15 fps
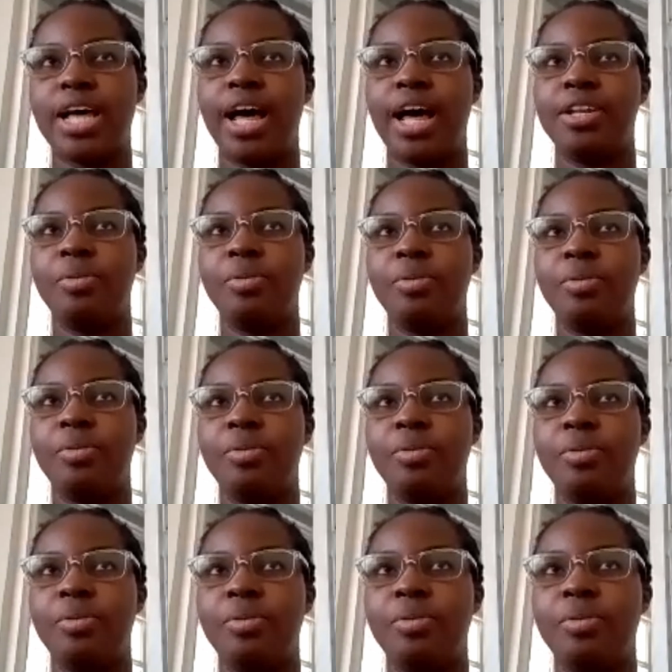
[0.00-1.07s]
at the
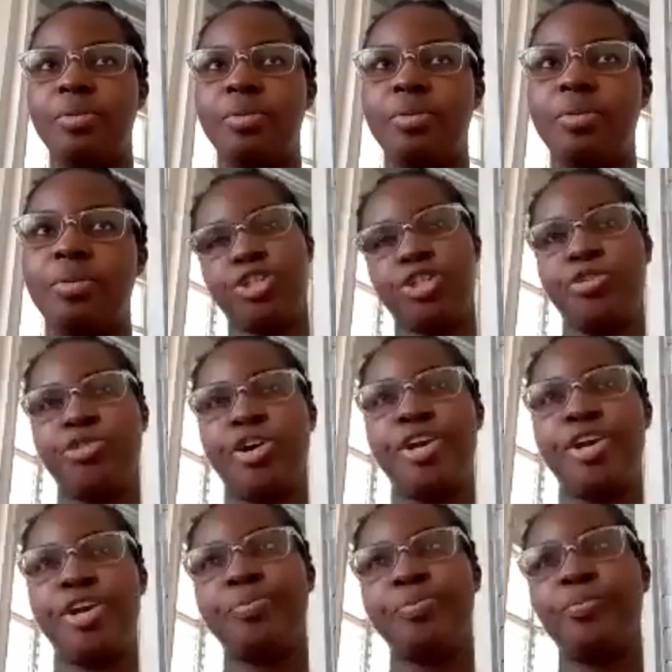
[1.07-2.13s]
Bustamante Hospital for
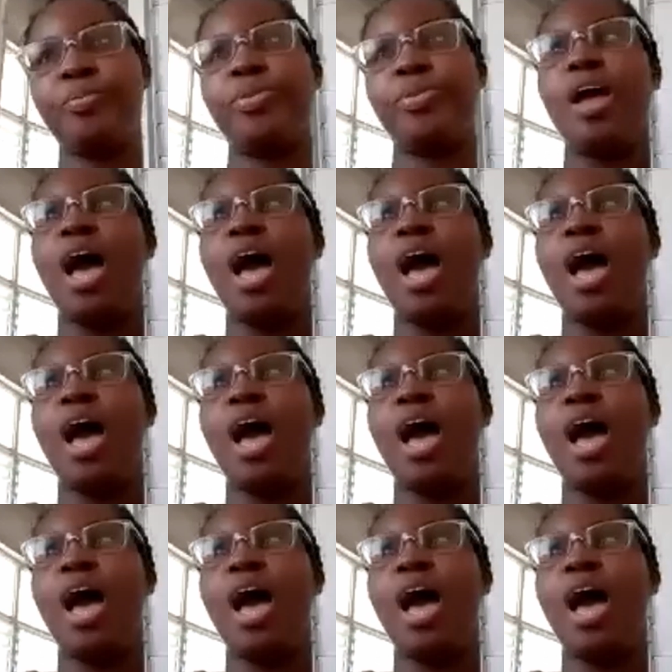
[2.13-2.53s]
Children.